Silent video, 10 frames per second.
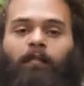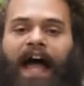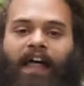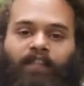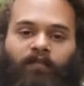
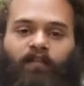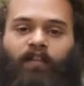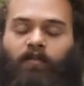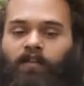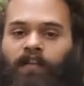path of
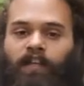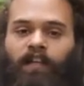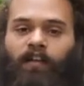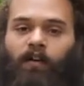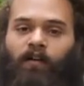the
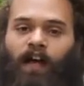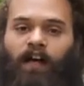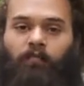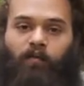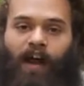Kundalini
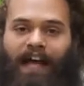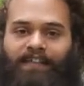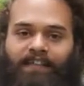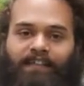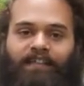yoga
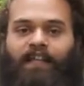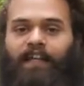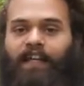practice,